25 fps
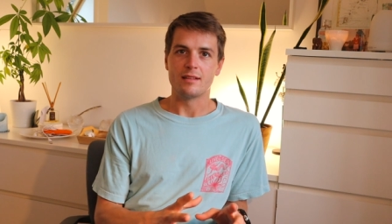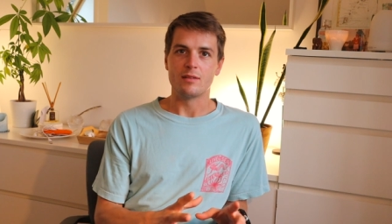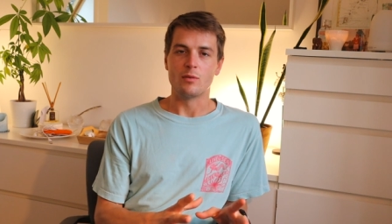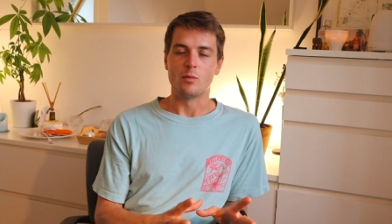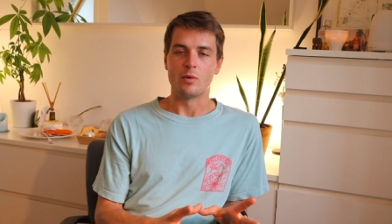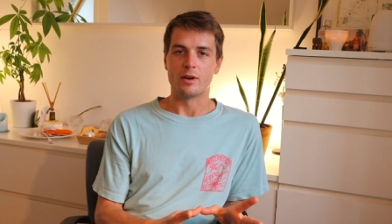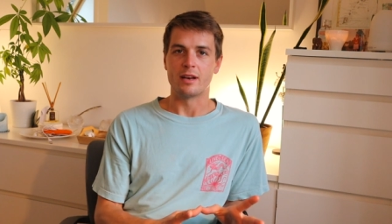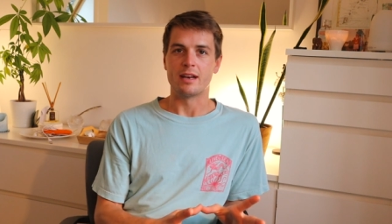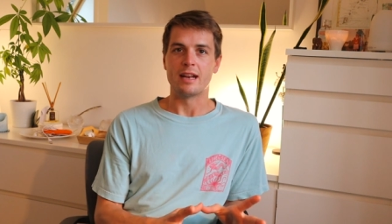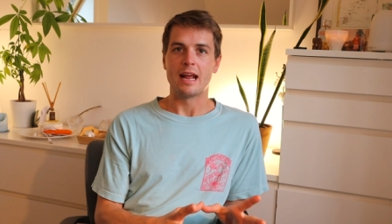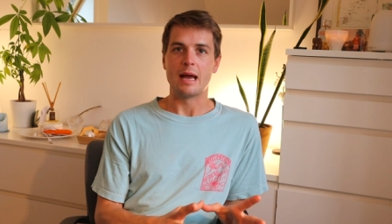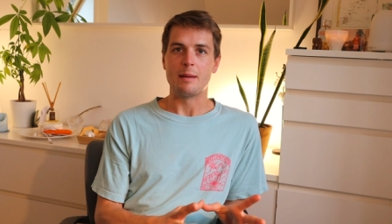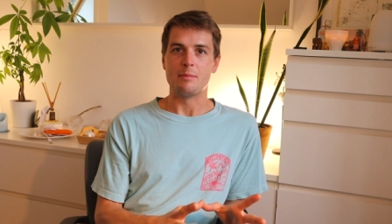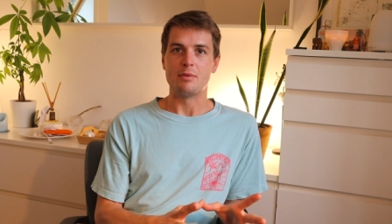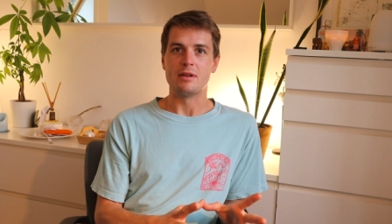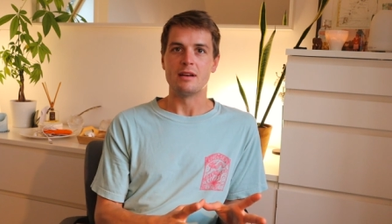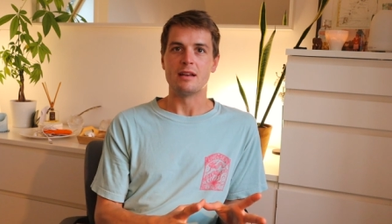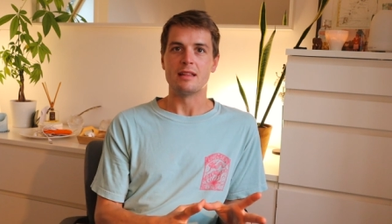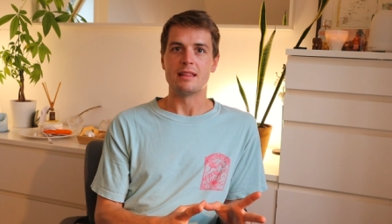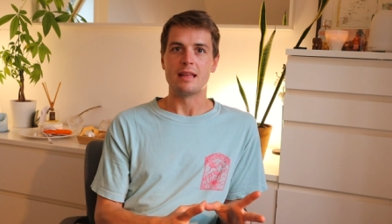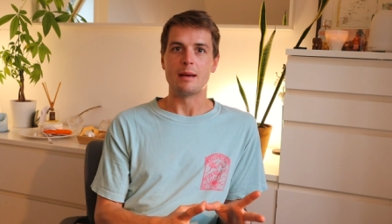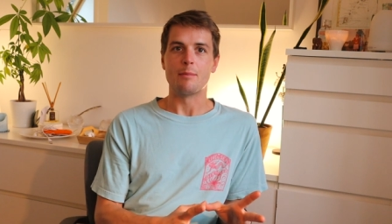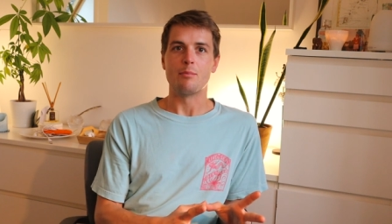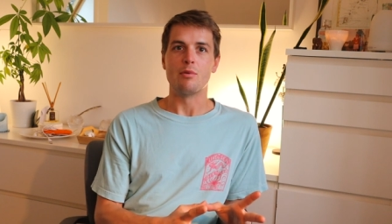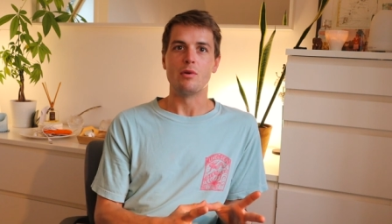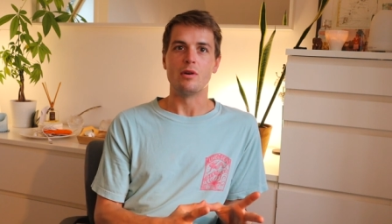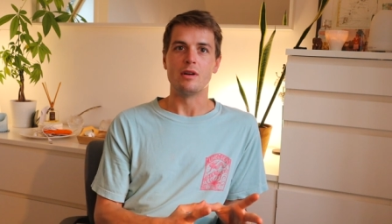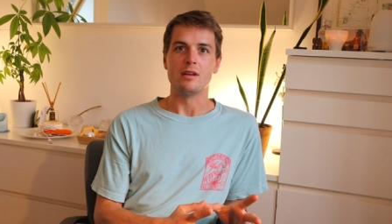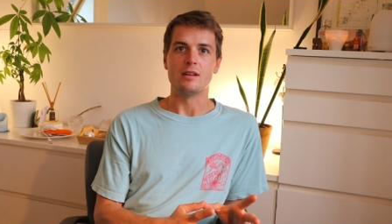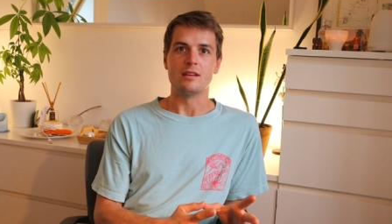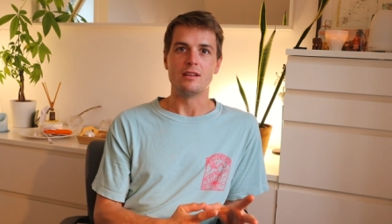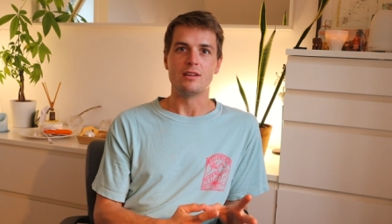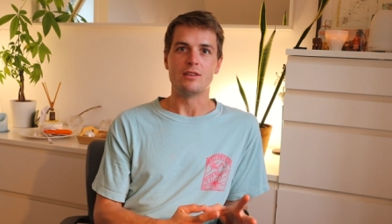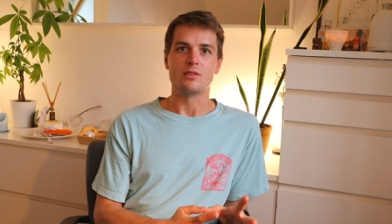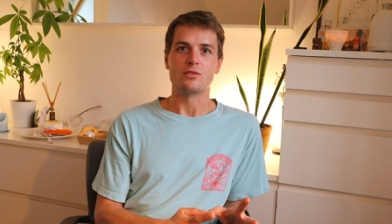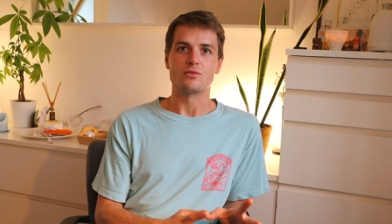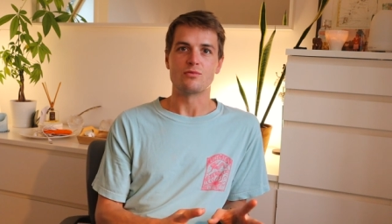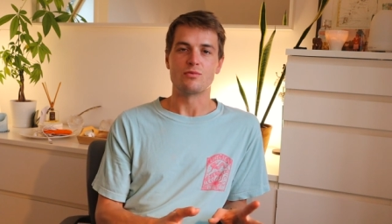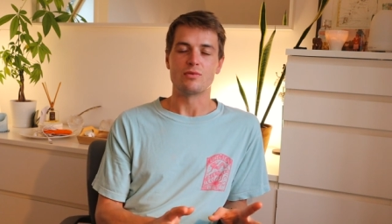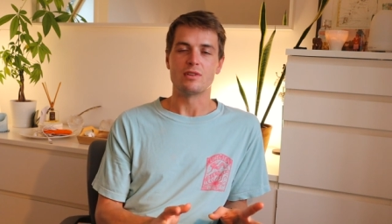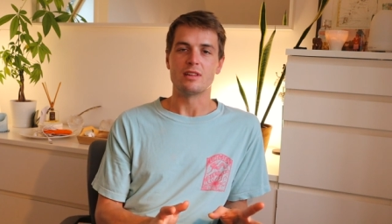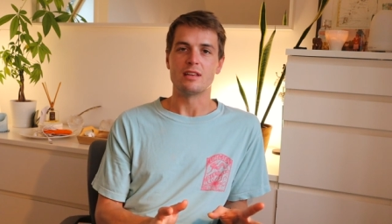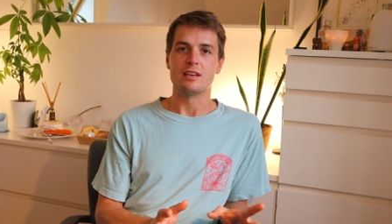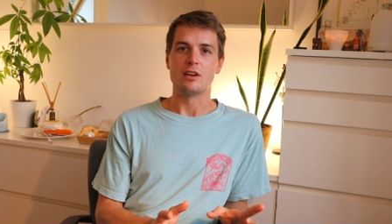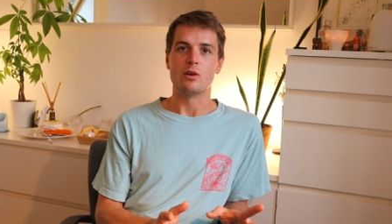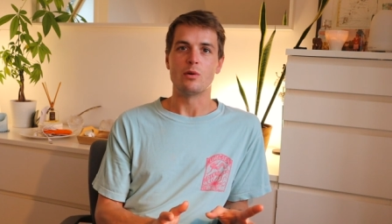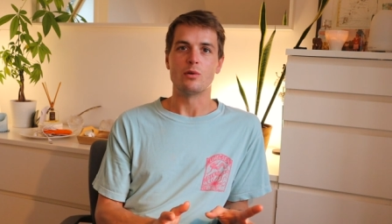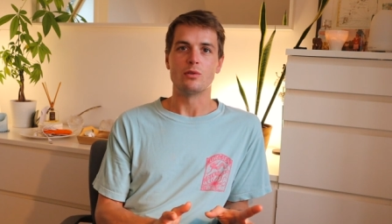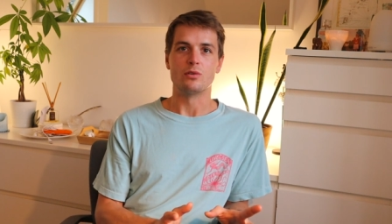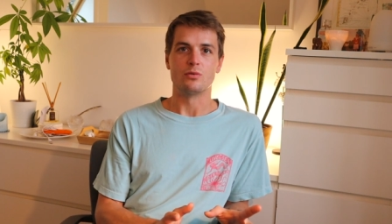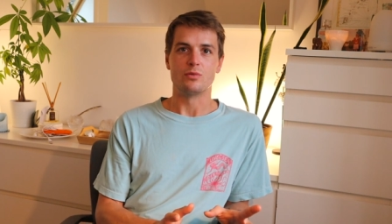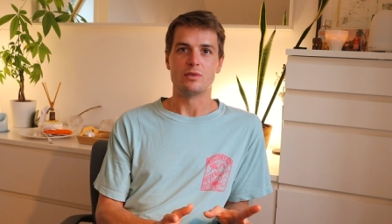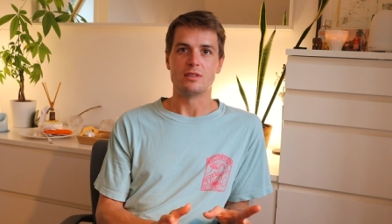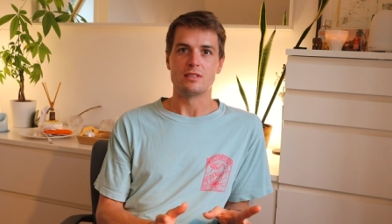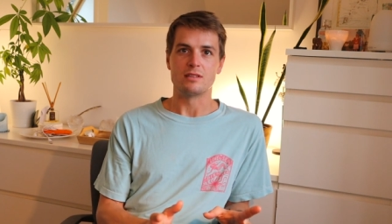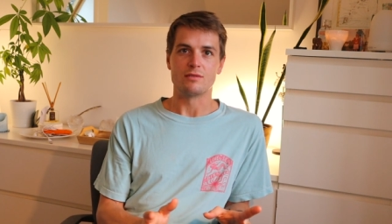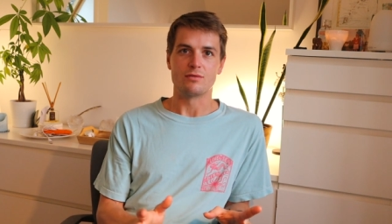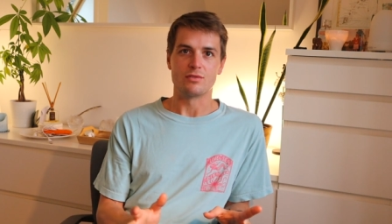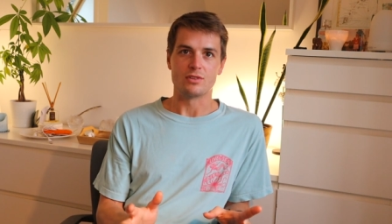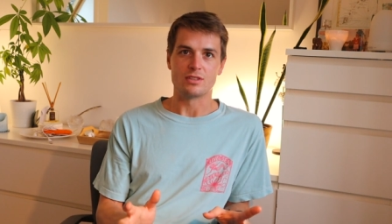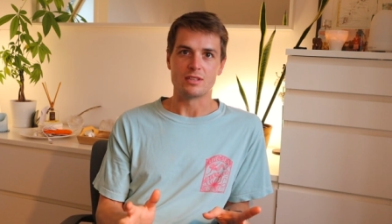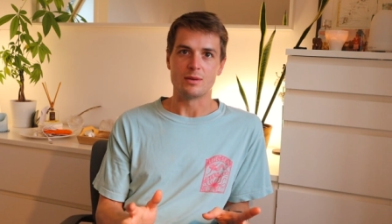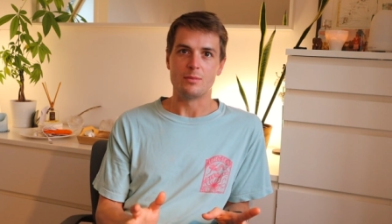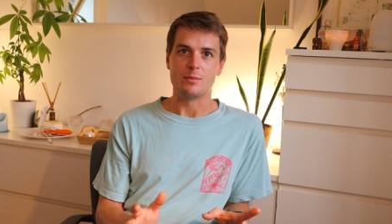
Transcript: what had happened at that point. You know, there's really no other reason for